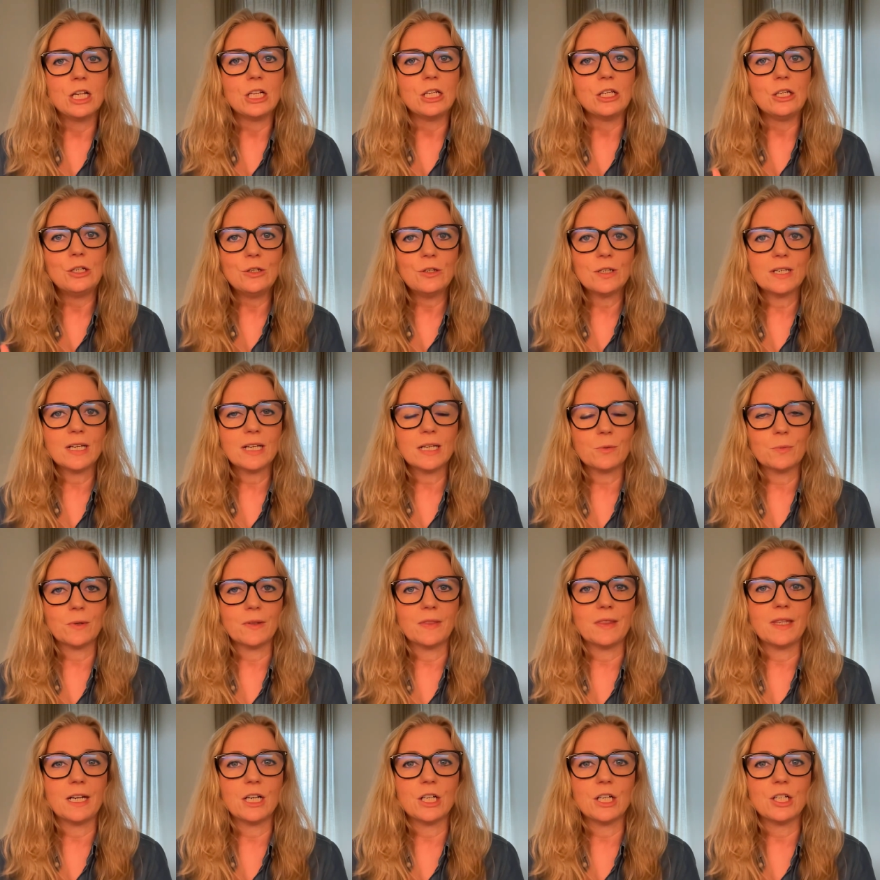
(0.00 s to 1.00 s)
Look at
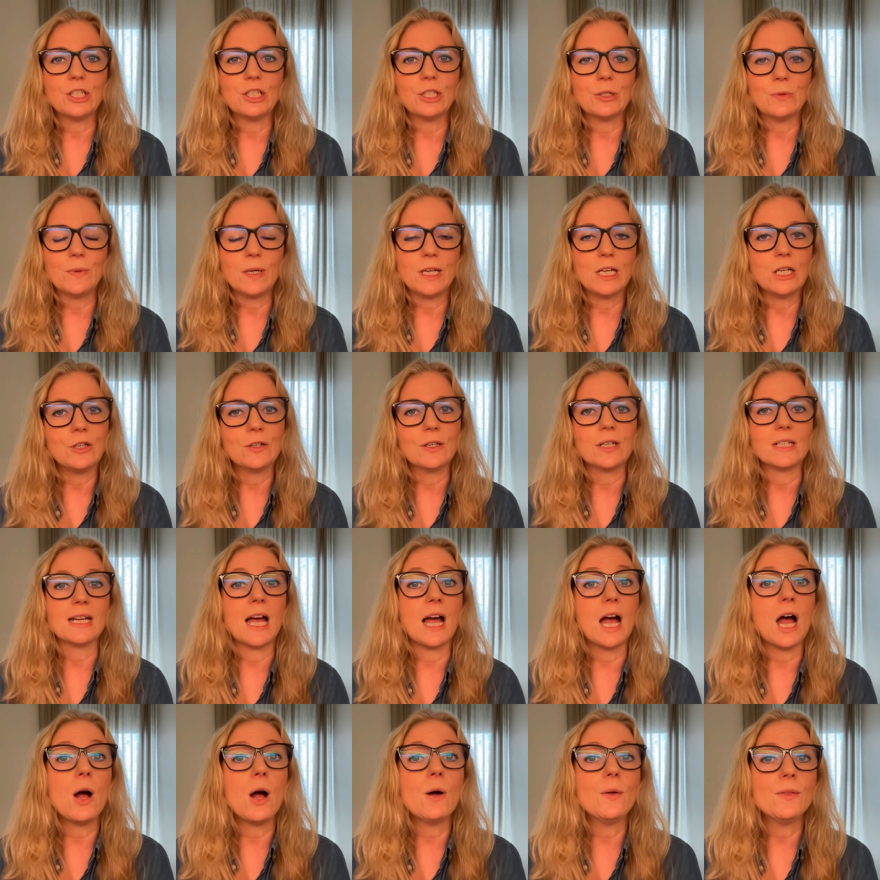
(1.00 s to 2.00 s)
what they're doing, look at
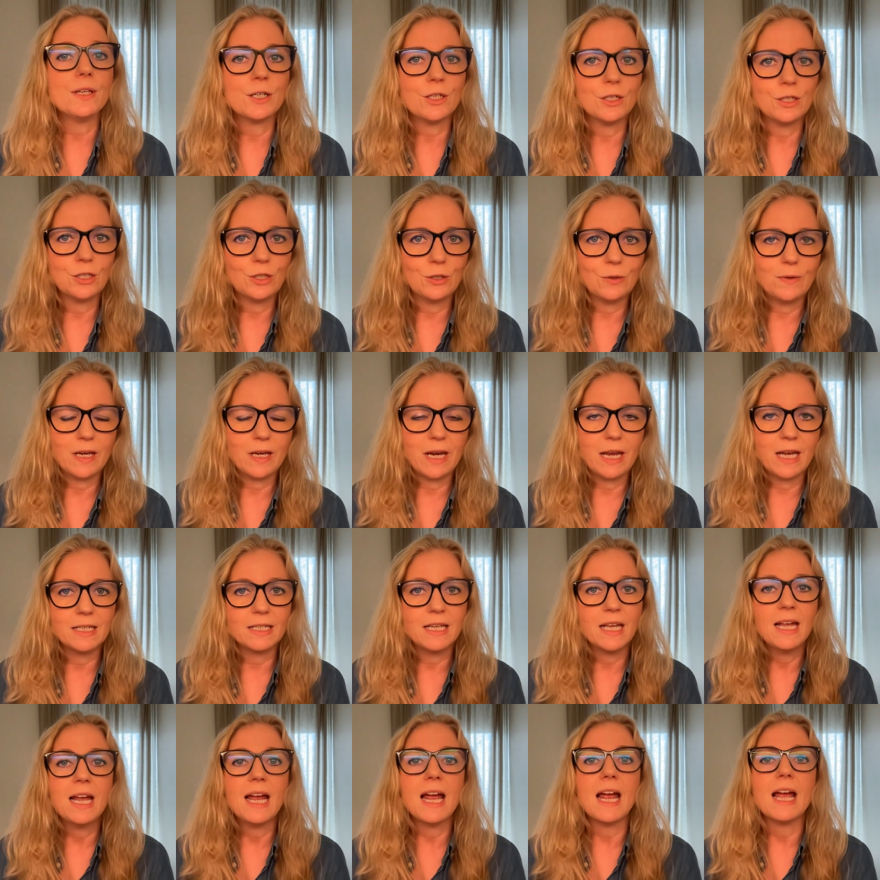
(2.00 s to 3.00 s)
how they're doing
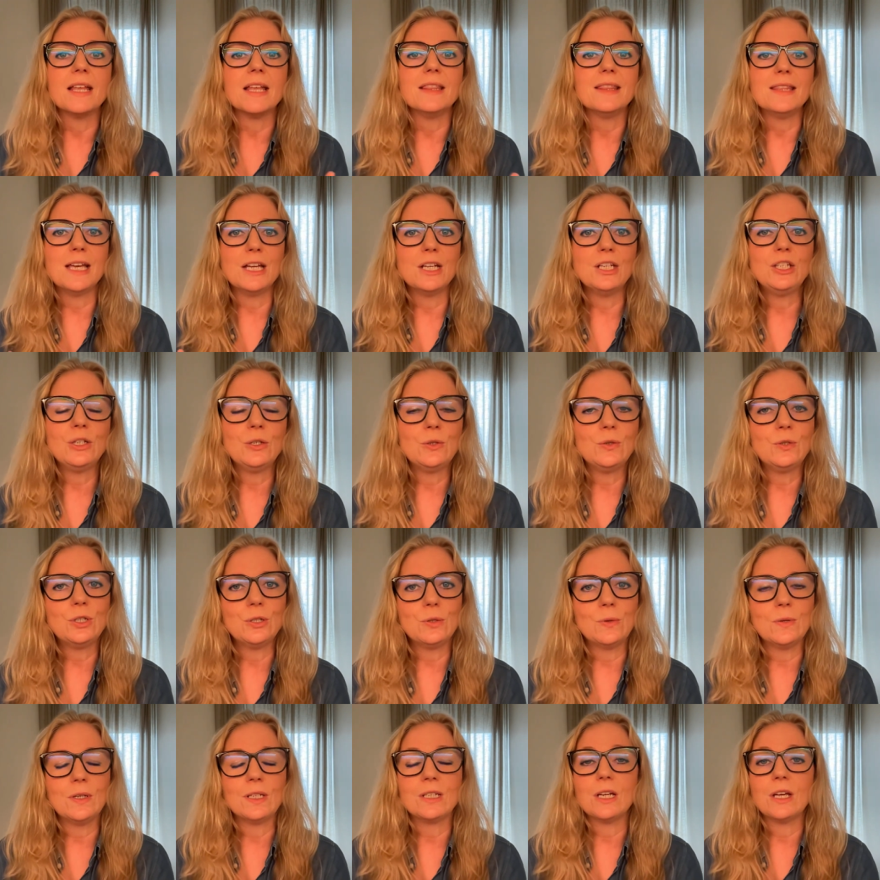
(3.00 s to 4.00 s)
it, and then you
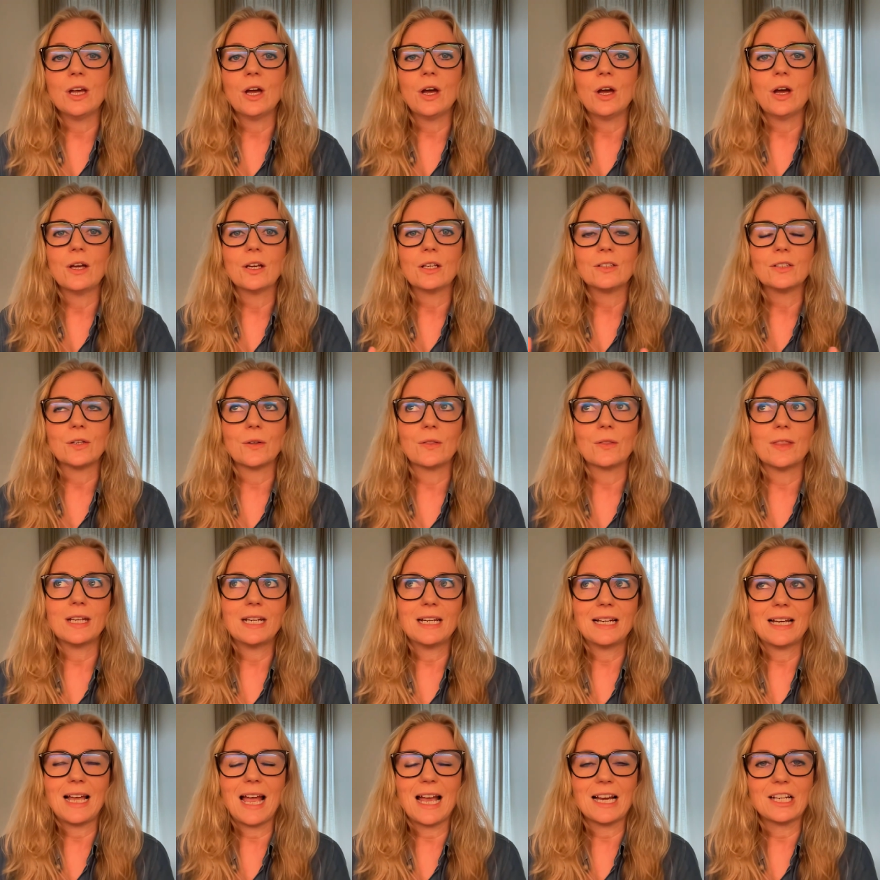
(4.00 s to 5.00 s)
do it so
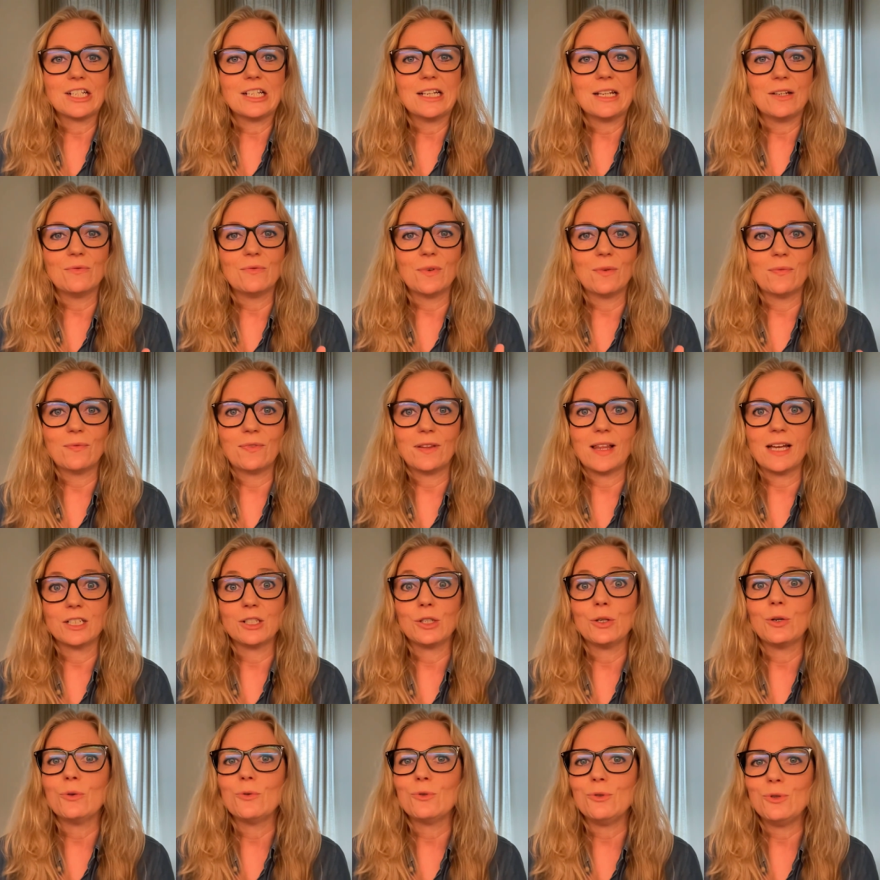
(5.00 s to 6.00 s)
that it actually
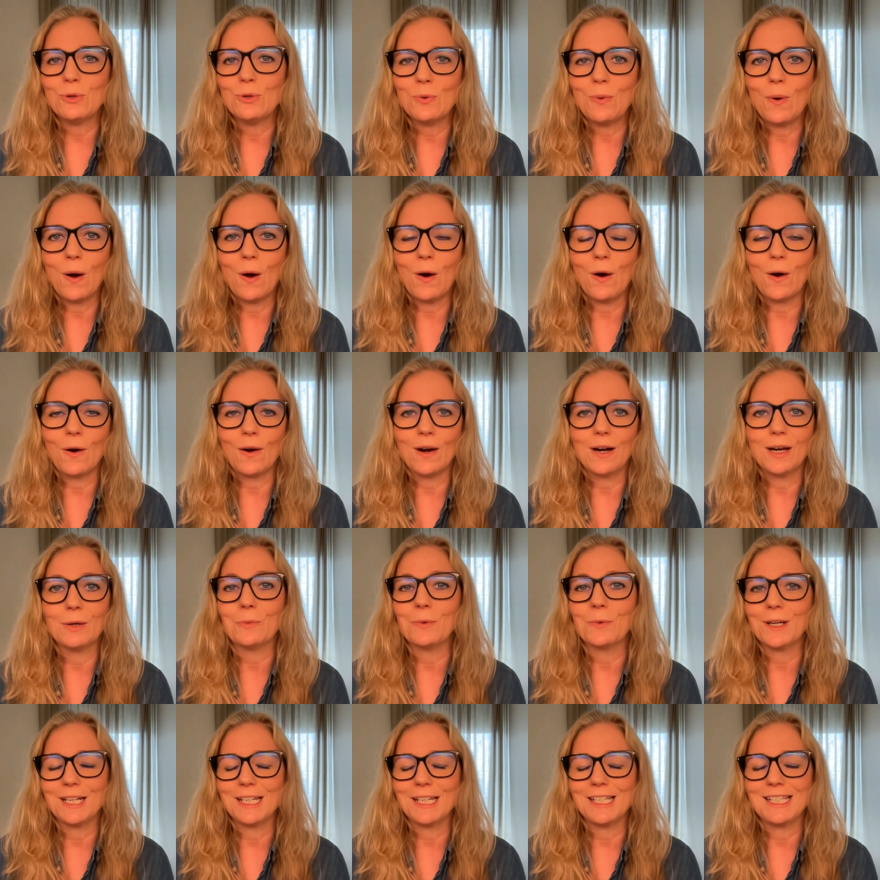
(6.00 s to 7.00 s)
reflects who you are
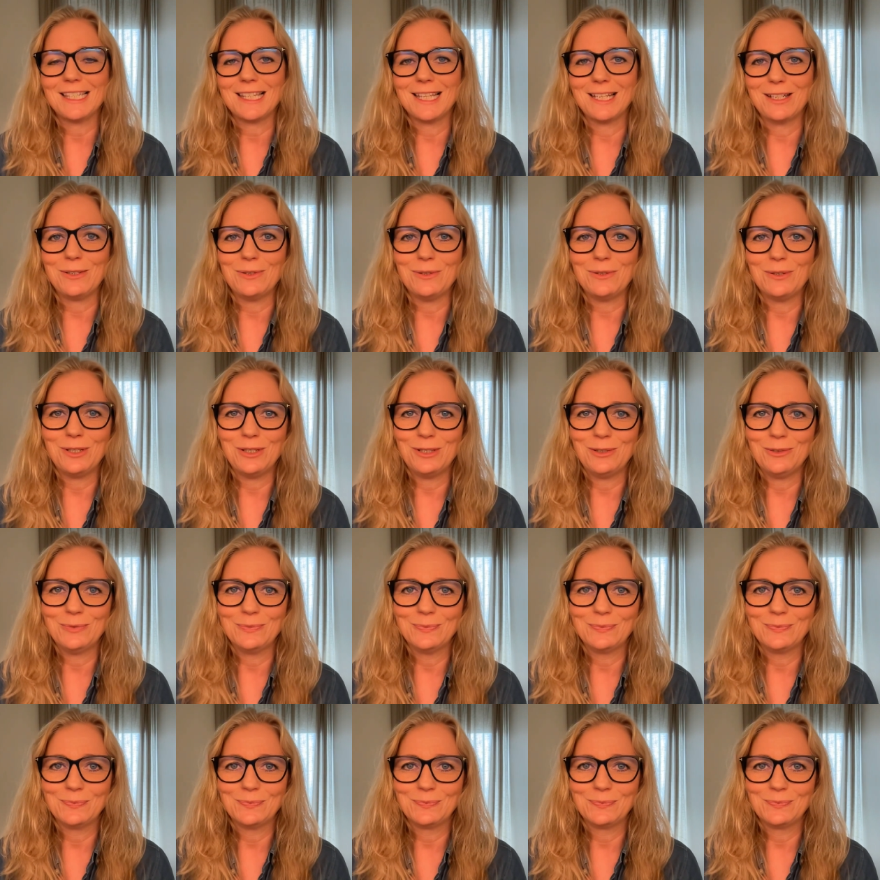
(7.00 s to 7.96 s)
and what it is that you do.